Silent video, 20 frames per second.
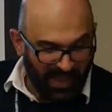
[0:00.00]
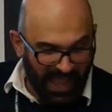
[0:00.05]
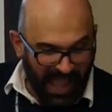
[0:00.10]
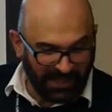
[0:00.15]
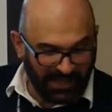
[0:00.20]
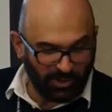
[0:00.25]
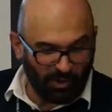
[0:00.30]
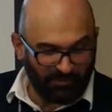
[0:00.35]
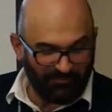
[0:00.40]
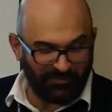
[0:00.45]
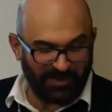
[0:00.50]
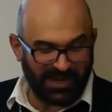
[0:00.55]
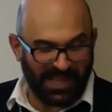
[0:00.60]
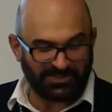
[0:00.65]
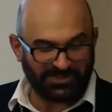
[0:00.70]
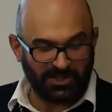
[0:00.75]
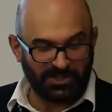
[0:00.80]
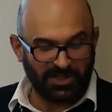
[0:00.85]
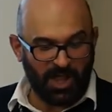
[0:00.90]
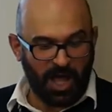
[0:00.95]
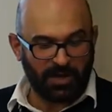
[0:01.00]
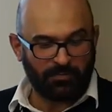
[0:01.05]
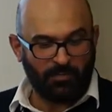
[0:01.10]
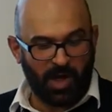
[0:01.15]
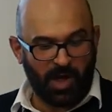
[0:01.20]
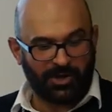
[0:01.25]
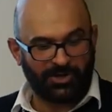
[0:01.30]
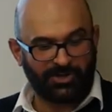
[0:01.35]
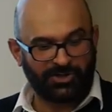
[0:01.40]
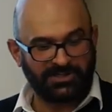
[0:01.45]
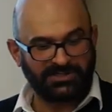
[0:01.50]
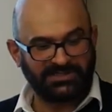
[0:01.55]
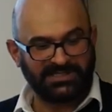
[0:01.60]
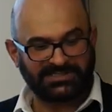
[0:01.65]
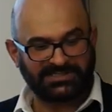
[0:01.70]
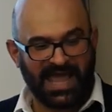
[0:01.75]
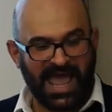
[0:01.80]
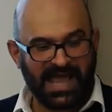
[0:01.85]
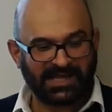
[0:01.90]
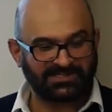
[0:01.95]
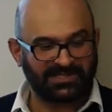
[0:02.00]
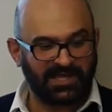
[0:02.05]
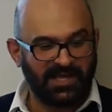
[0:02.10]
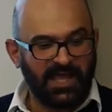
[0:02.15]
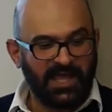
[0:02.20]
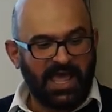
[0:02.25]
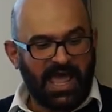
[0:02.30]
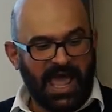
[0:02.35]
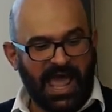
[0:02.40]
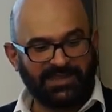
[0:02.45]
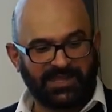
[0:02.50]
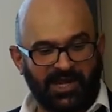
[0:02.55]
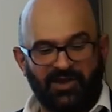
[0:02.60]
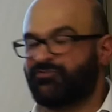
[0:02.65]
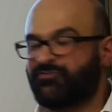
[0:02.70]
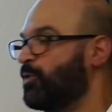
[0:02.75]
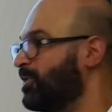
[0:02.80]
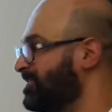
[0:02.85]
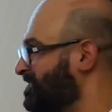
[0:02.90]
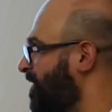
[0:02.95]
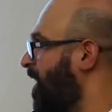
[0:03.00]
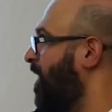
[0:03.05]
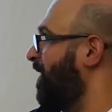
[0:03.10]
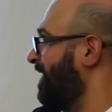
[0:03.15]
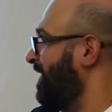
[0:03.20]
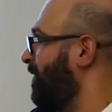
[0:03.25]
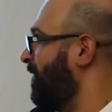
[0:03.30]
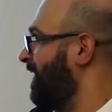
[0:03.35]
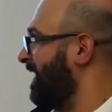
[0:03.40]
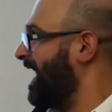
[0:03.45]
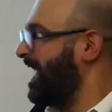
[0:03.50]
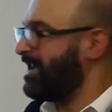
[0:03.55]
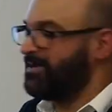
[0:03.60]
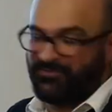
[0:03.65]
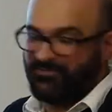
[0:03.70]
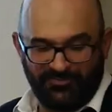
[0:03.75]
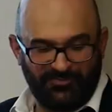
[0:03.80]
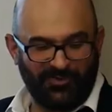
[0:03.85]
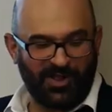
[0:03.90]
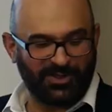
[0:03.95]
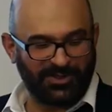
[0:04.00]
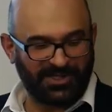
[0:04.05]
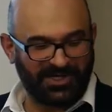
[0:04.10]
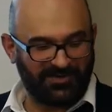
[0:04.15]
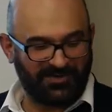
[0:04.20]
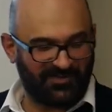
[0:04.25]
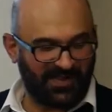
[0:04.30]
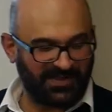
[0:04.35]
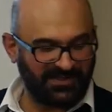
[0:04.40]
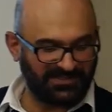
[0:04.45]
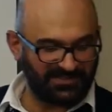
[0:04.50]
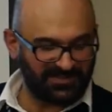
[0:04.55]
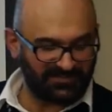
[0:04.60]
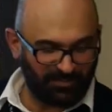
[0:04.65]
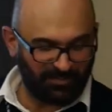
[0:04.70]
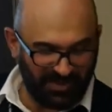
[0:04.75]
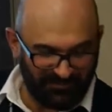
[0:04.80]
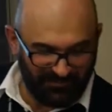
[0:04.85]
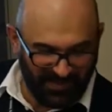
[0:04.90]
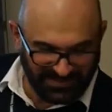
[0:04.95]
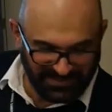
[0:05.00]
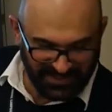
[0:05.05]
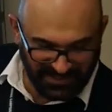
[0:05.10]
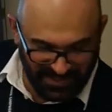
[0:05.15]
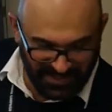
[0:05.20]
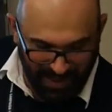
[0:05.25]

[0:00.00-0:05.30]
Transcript: And don't forget to log, monitor, and detect. And then, of course, uh, you know, again, follow the defense, defense in